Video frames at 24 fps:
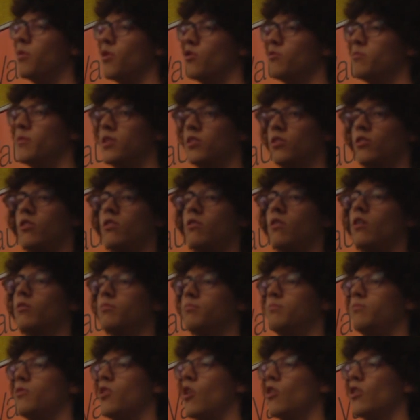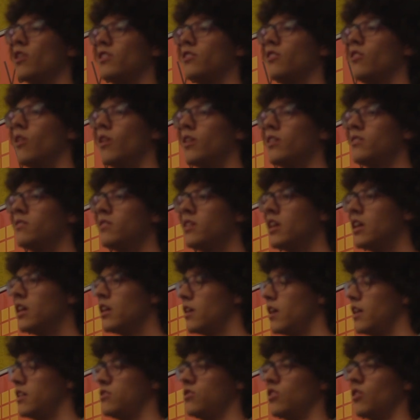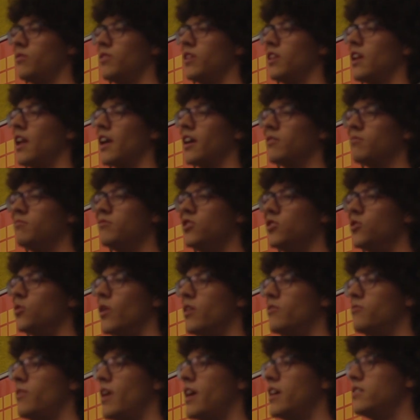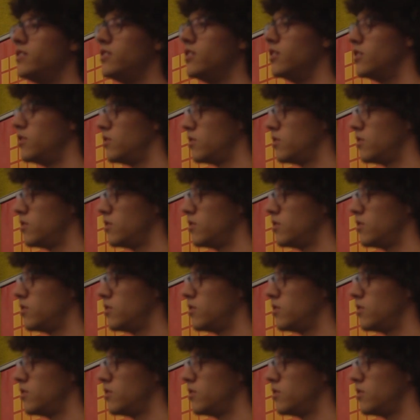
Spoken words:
improvement of colored coin. It's nothing like new and fancy.